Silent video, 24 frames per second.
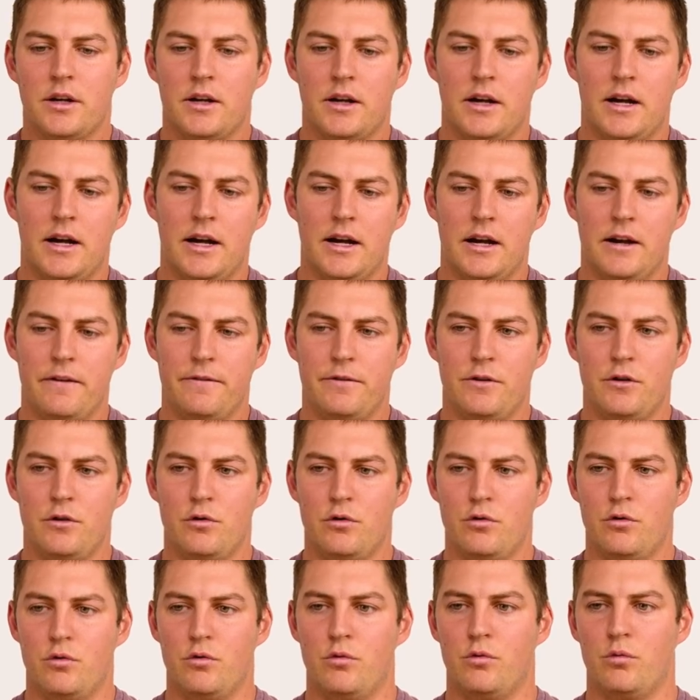If
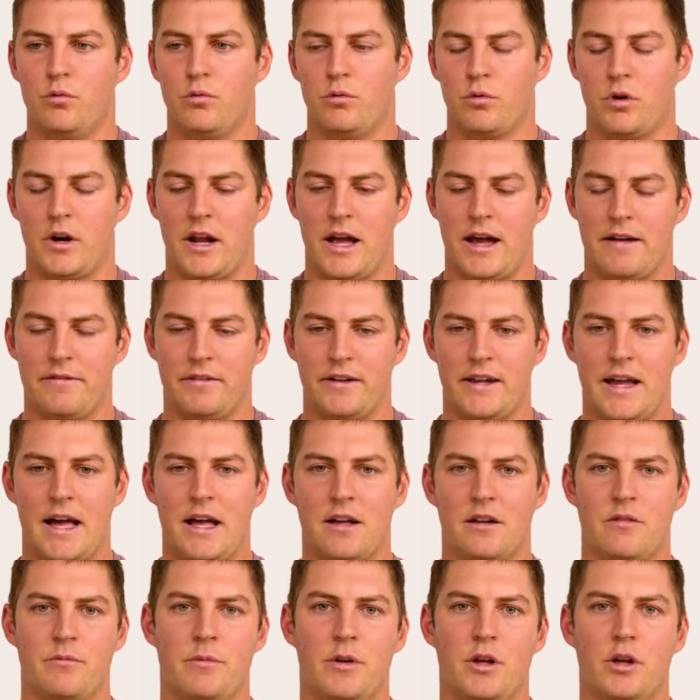you were to have a
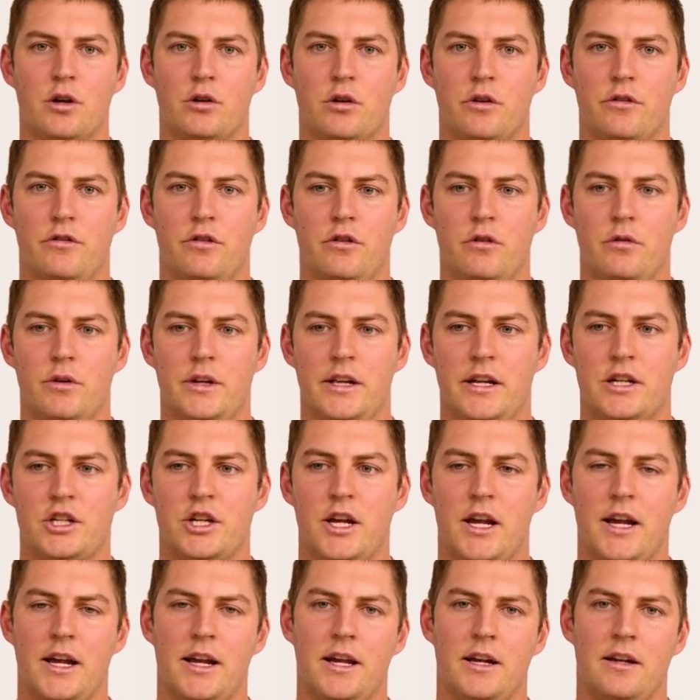gallon of milk or 2 in each
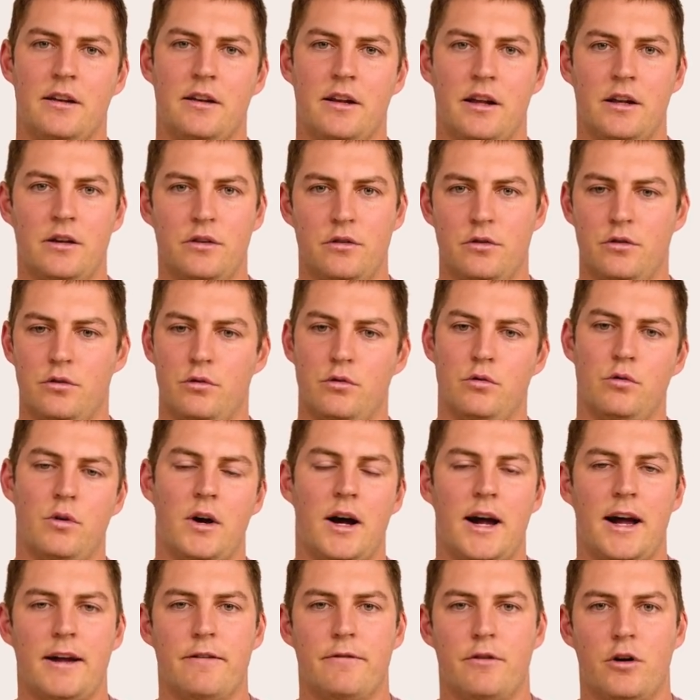hand and do
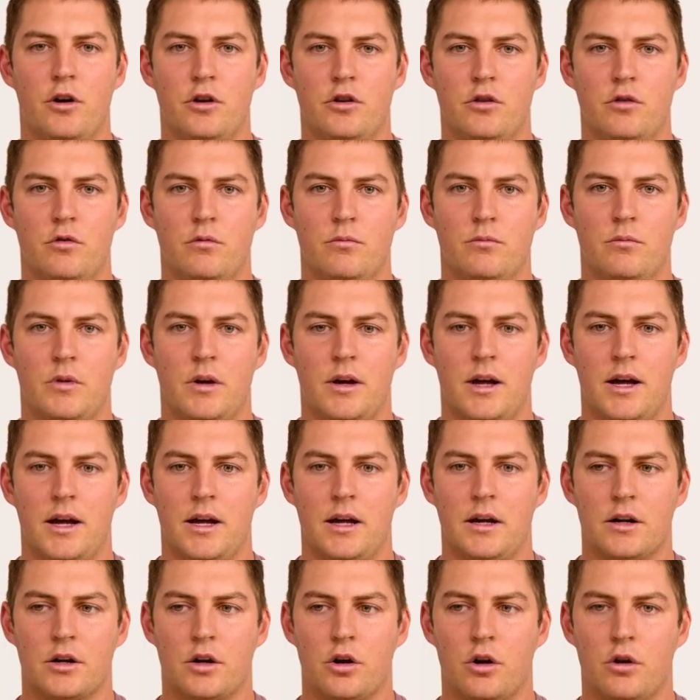high volume
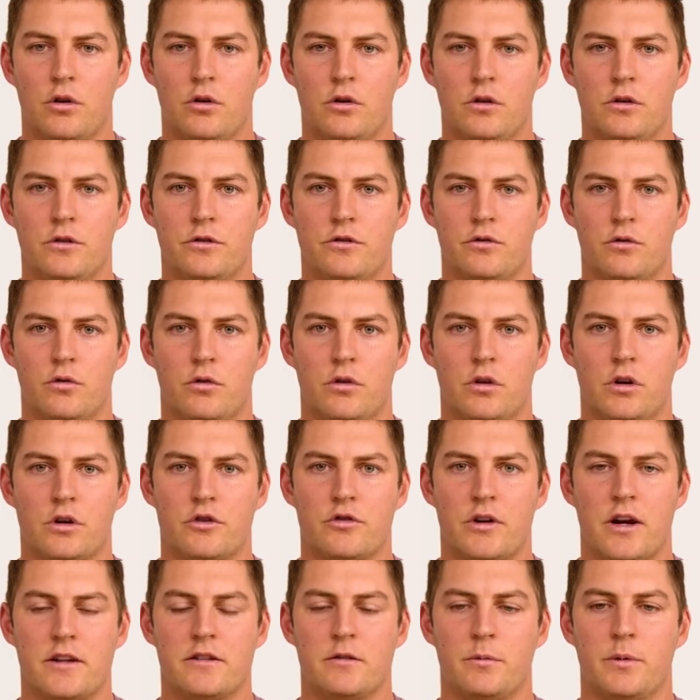curls or
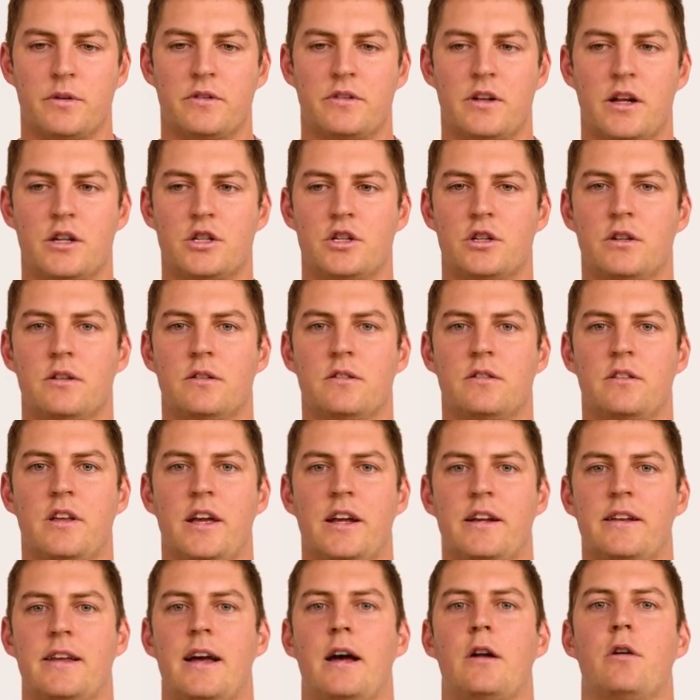tricep extensions
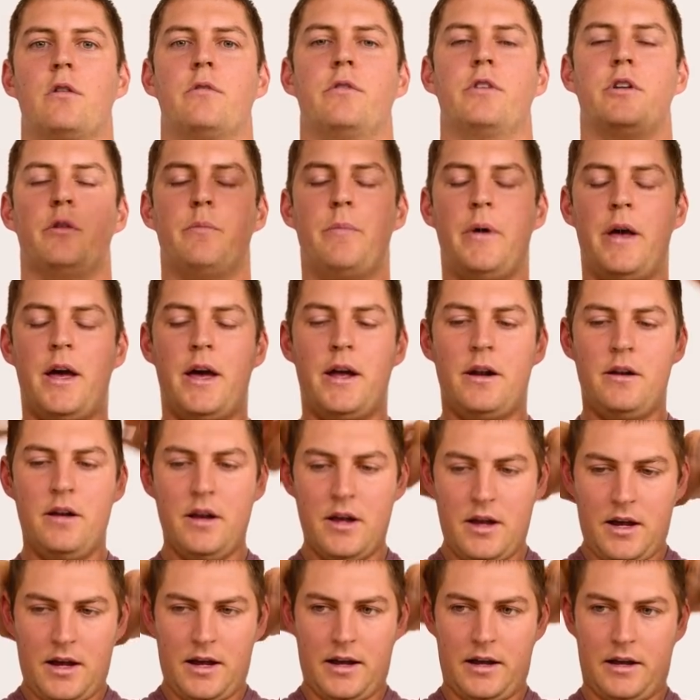laying down over your bed
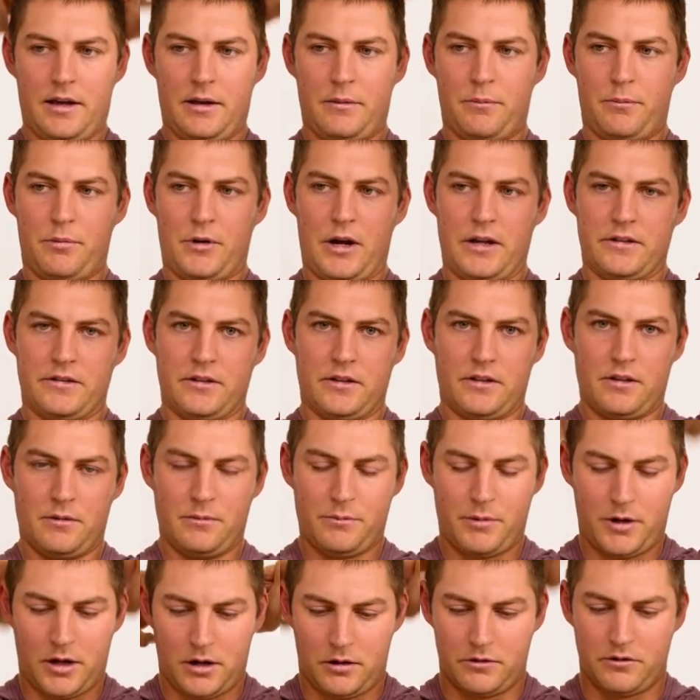and pressing the
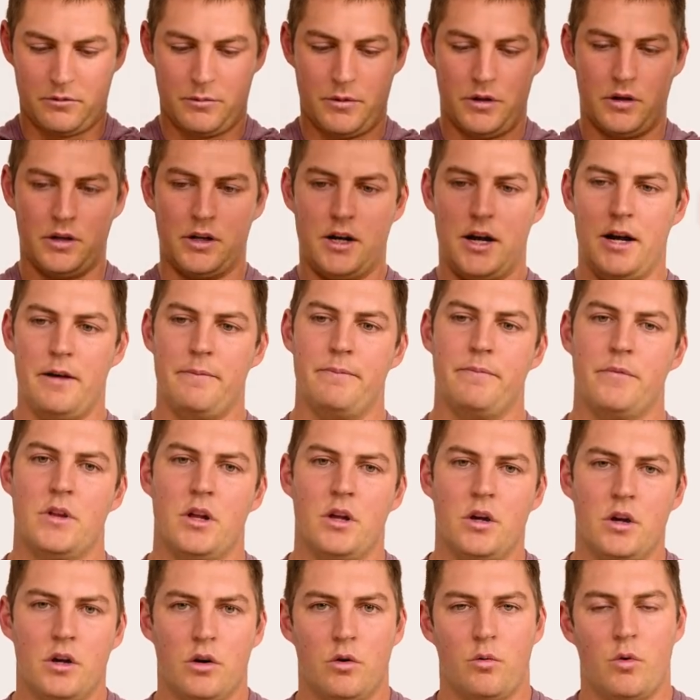bottles of milk up.
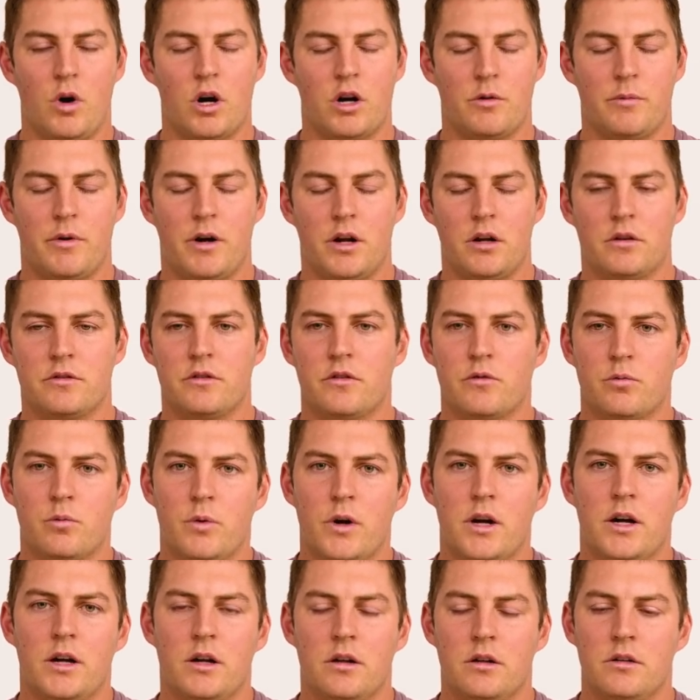Water bottles as
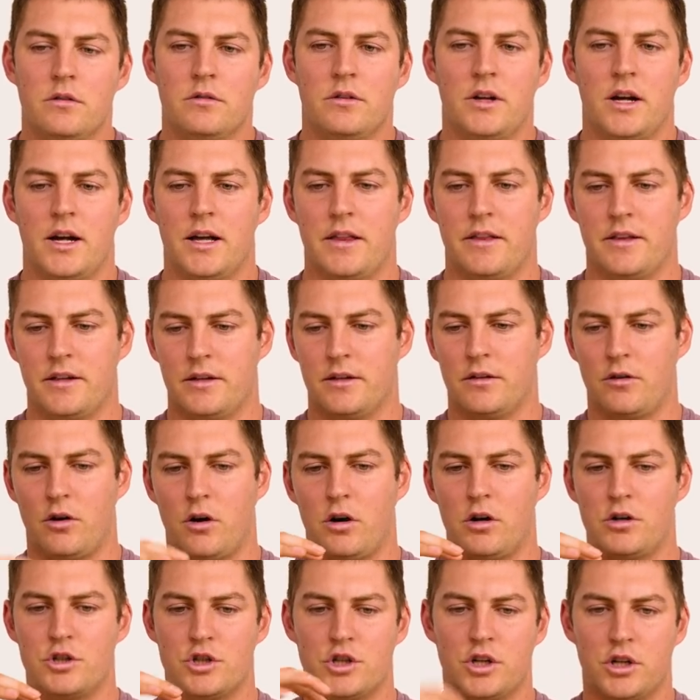well, the
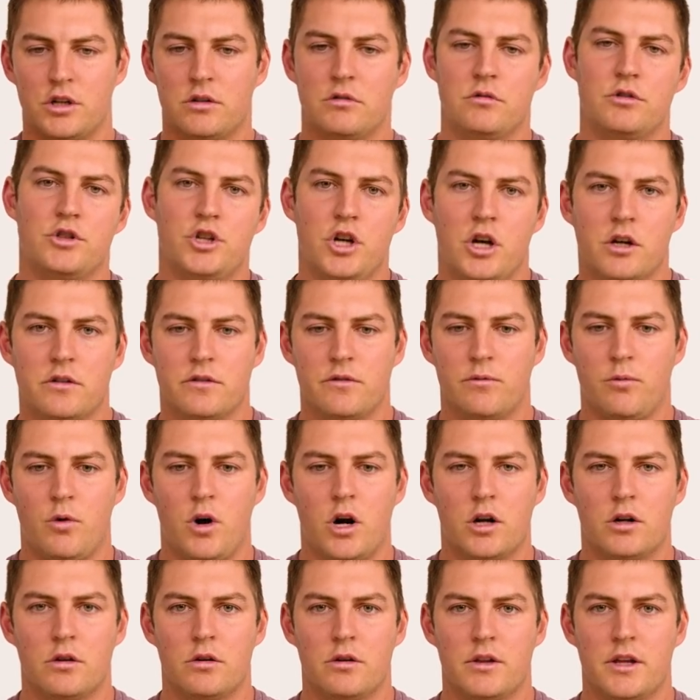large jugs of
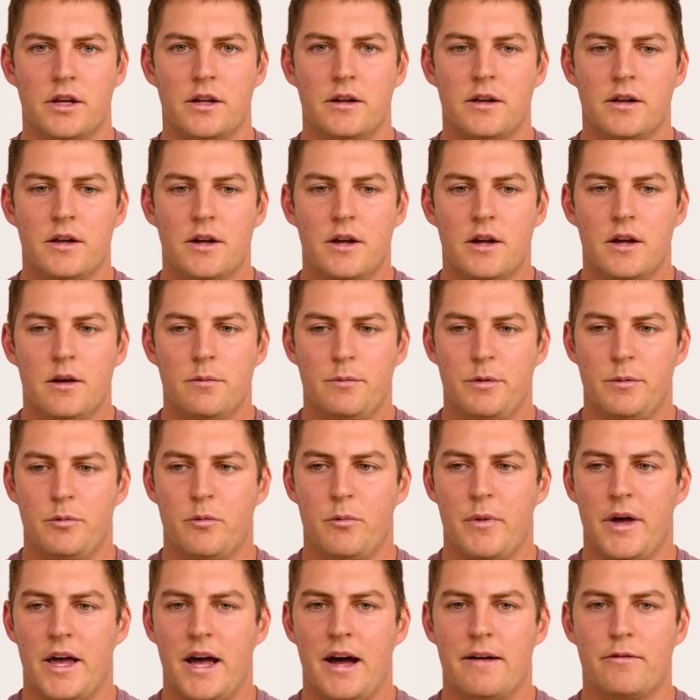water that people
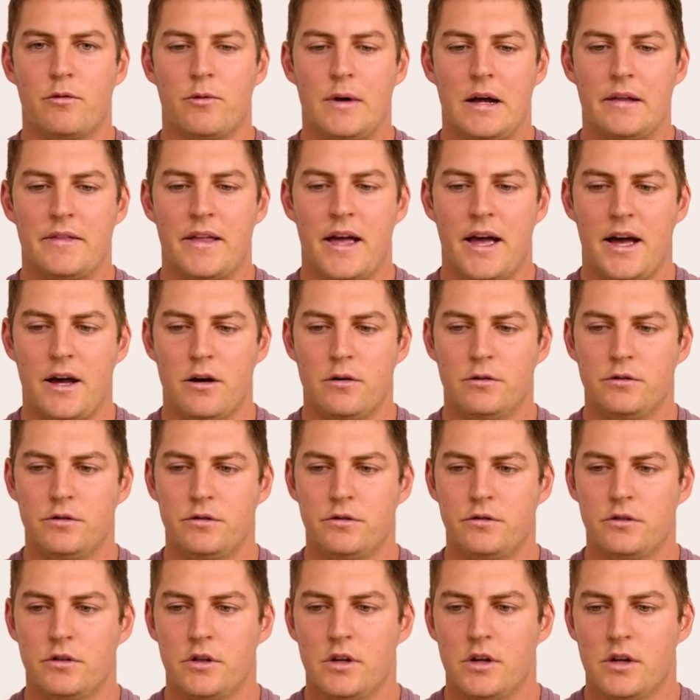may have around the
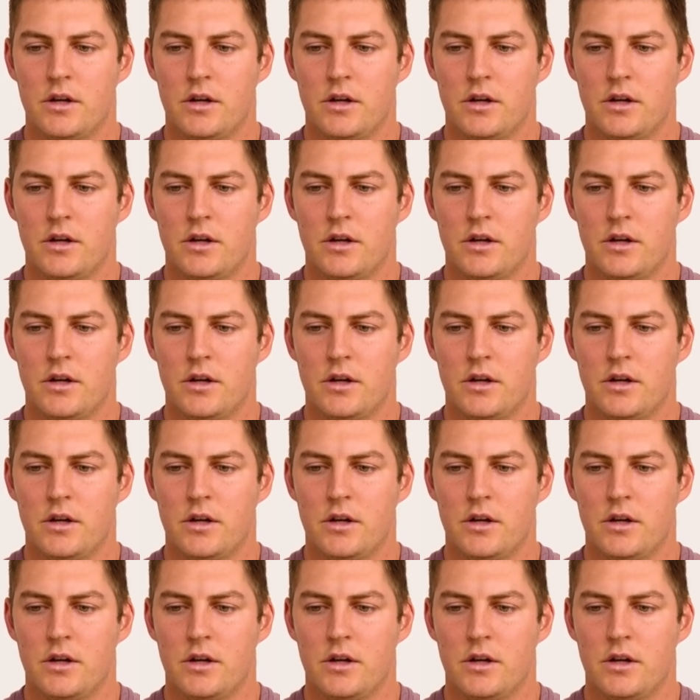house.